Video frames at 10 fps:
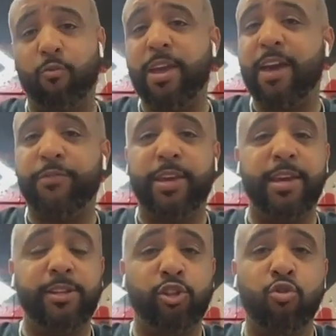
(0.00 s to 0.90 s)
and we have
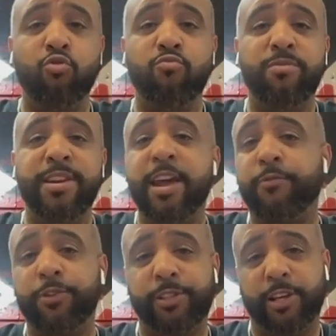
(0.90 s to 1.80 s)
kids who
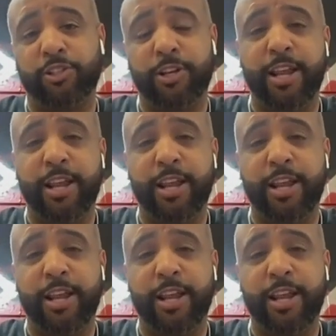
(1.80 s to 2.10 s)
never touched an